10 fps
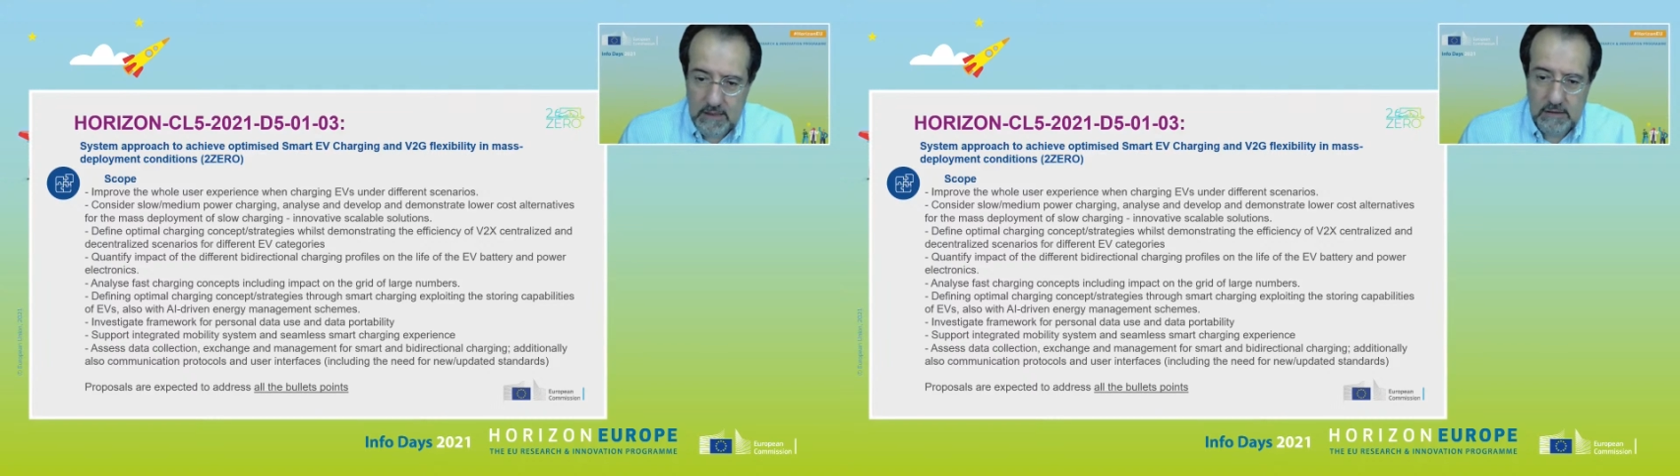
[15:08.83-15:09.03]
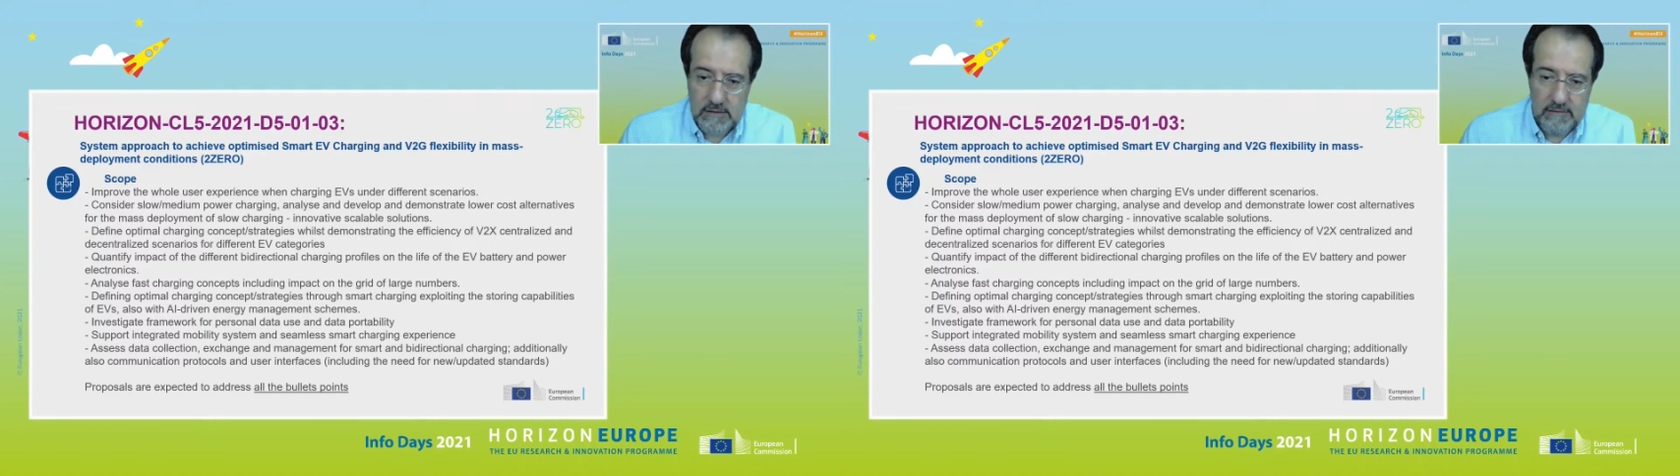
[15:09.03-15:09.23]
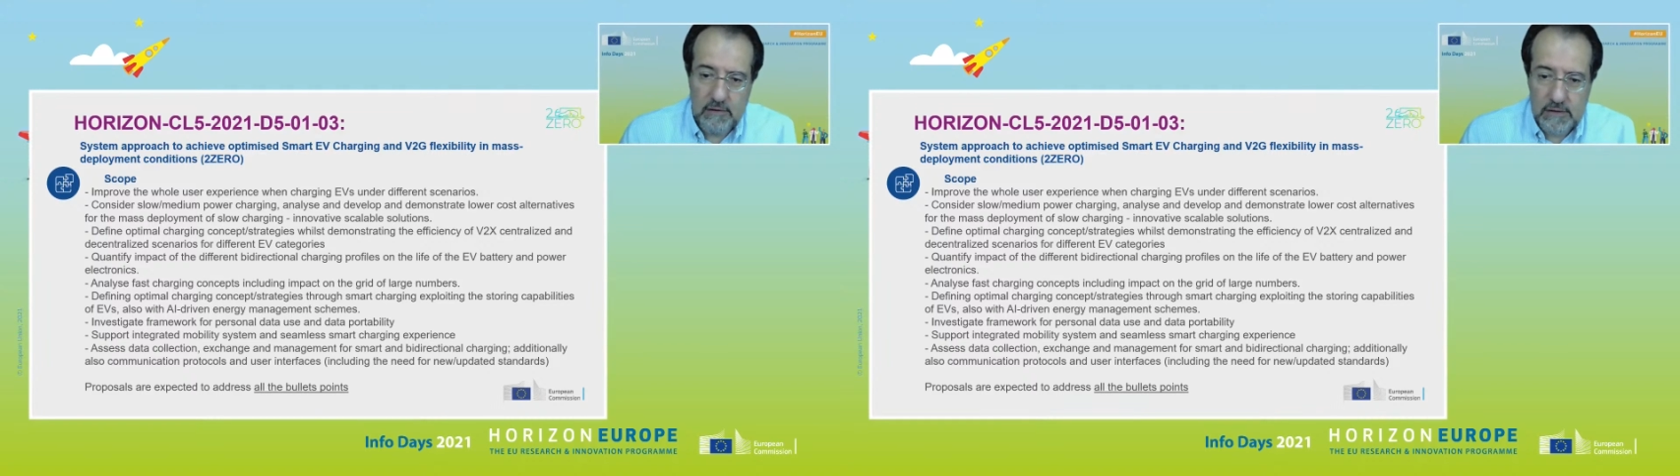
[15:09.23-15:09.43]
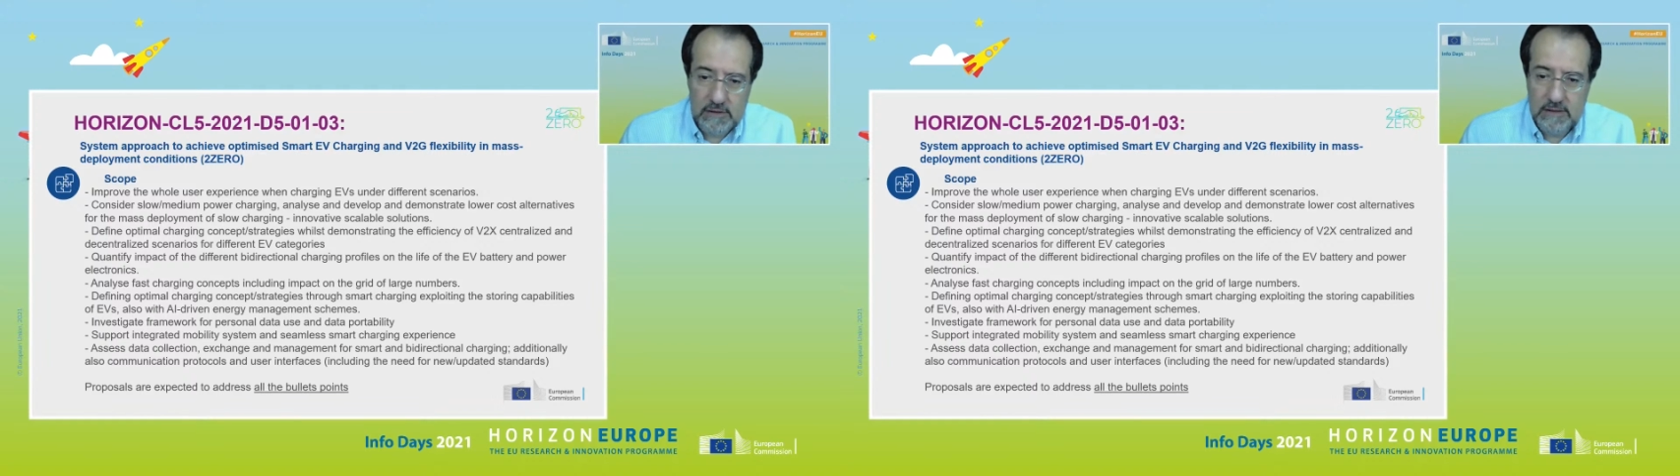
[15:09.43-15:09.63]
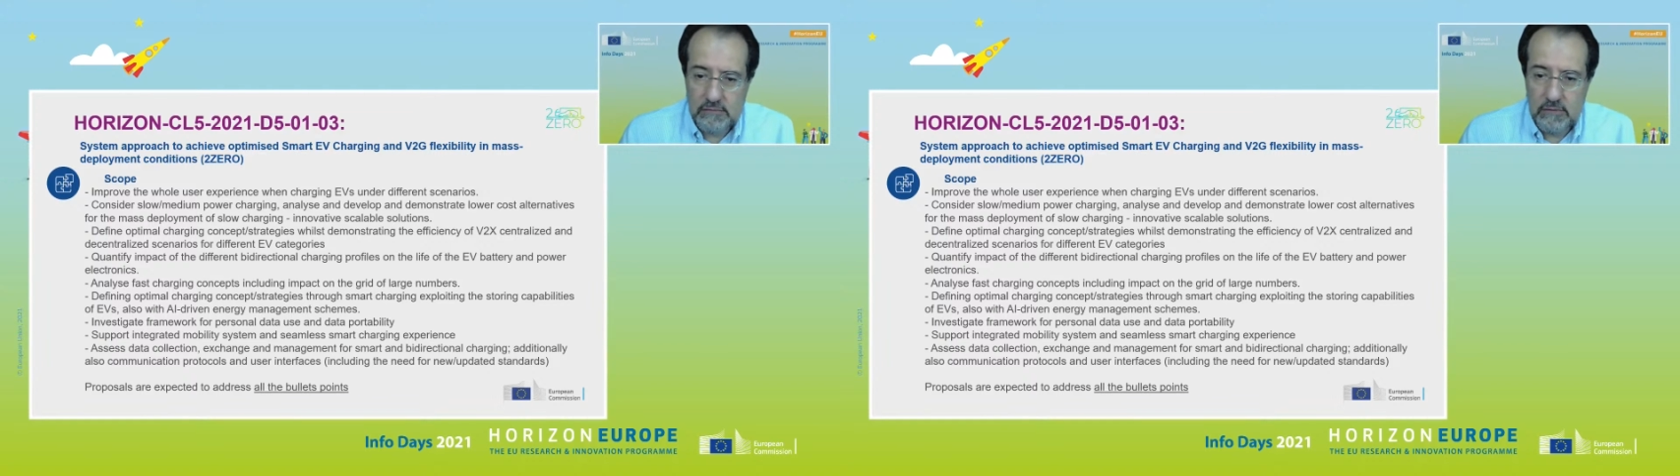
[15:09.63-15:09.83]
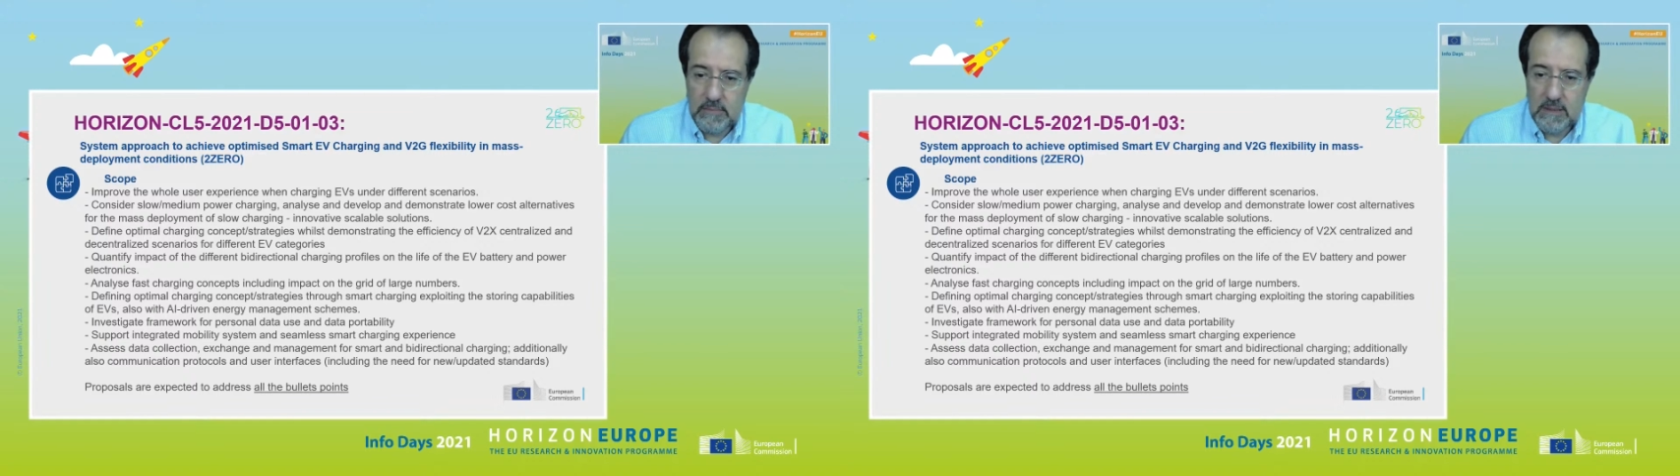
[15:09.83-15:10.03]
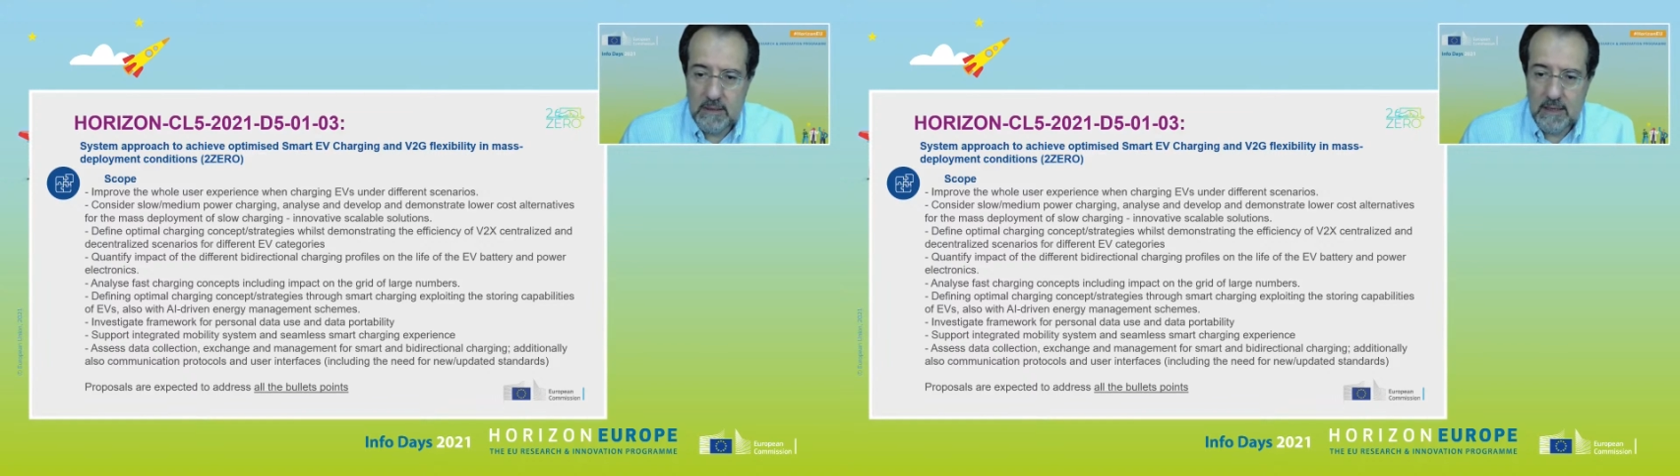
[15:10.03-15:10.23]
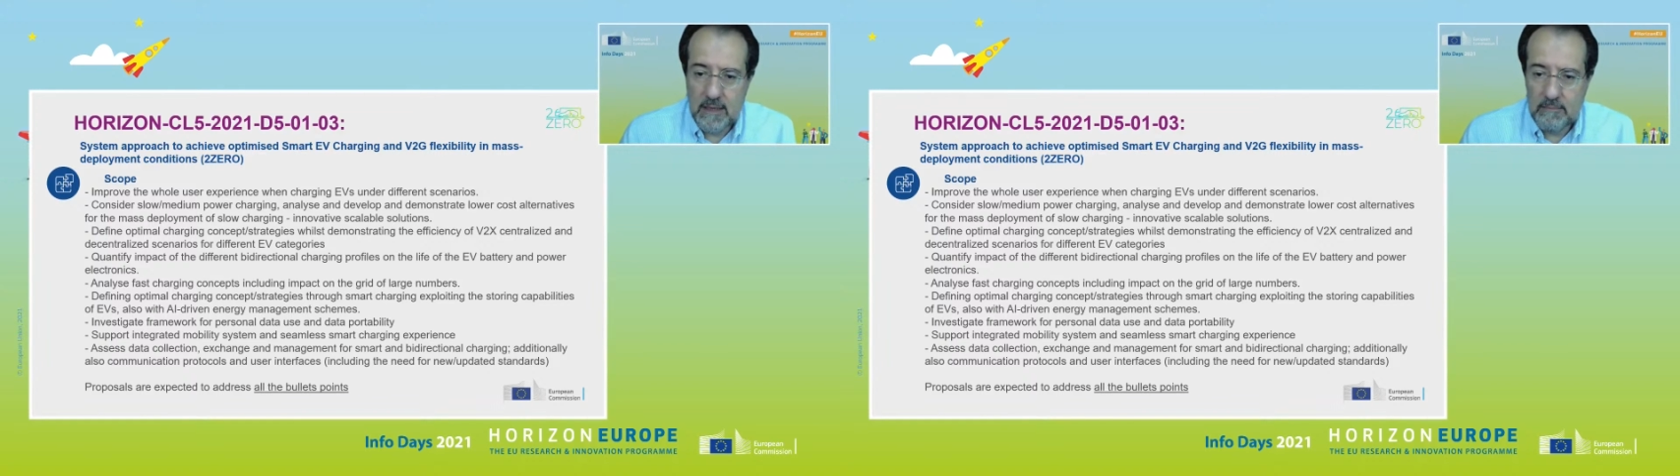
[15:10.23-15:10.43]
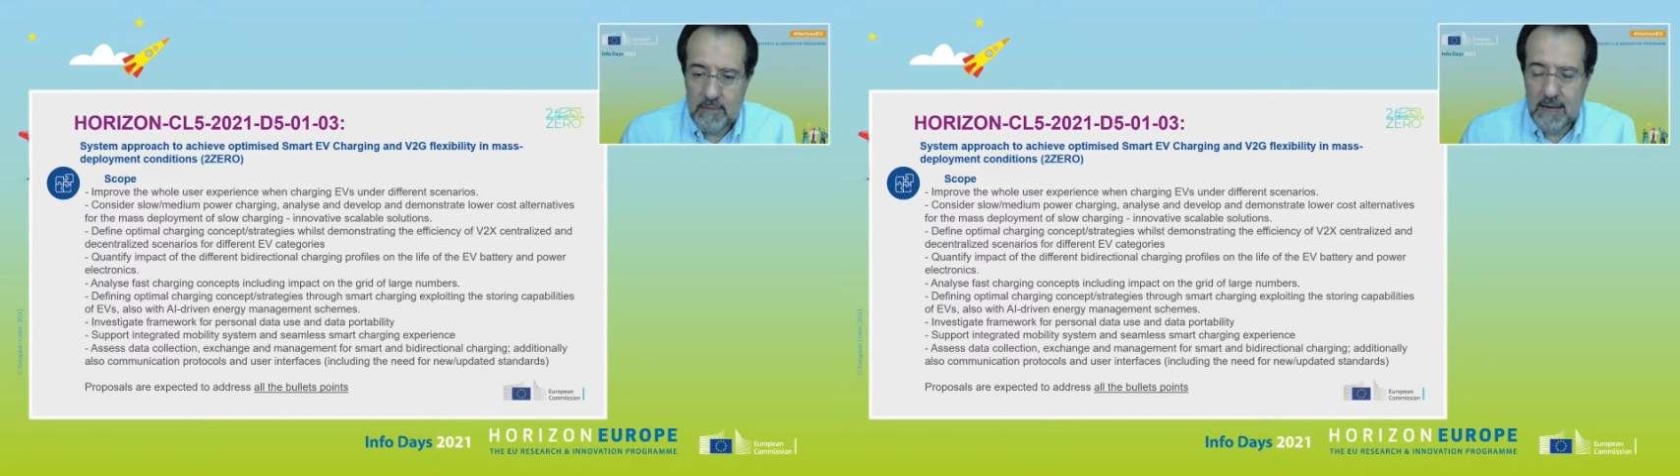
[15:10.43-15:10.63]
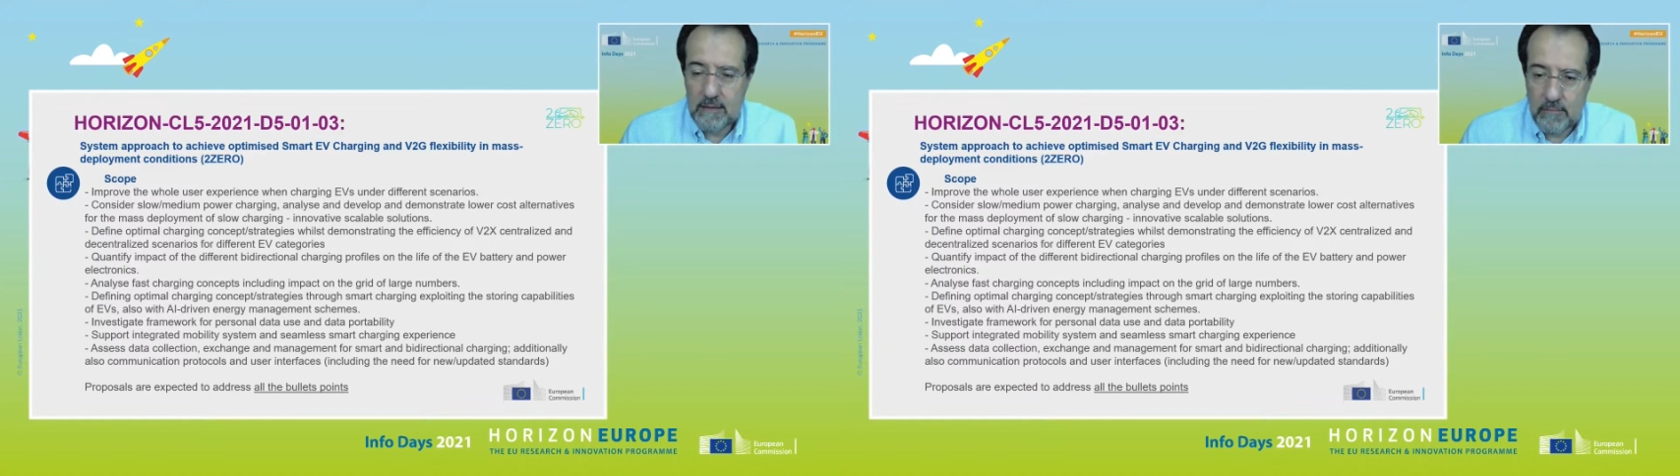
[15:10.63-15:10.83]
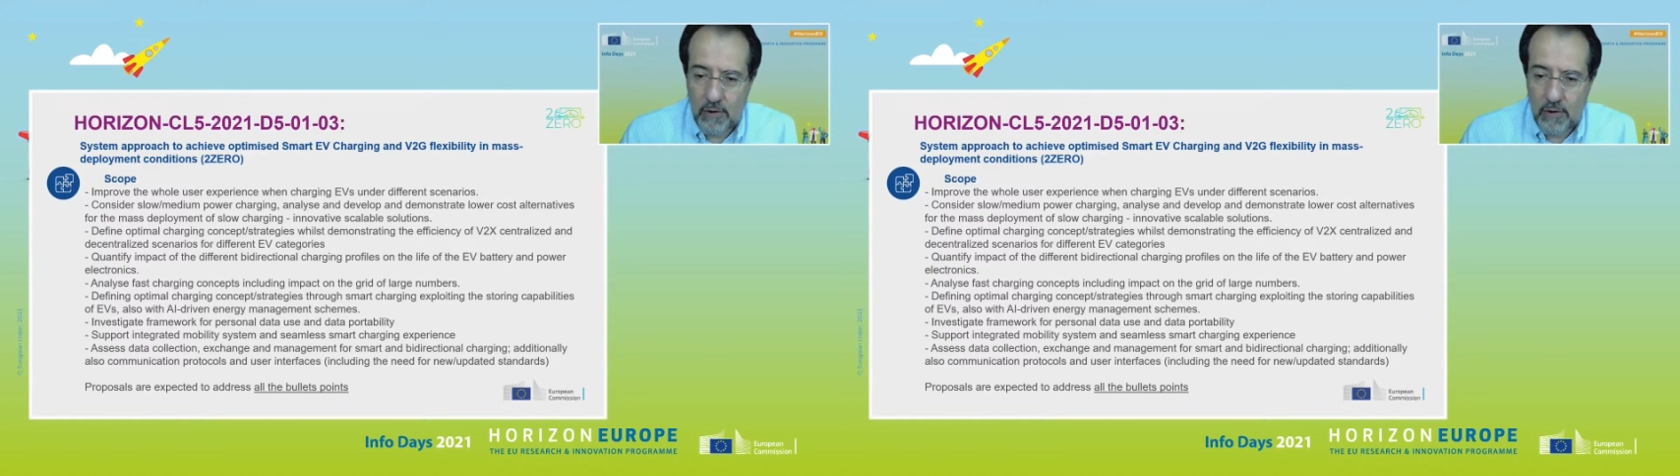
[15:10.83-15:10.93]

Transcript: because of course this would mean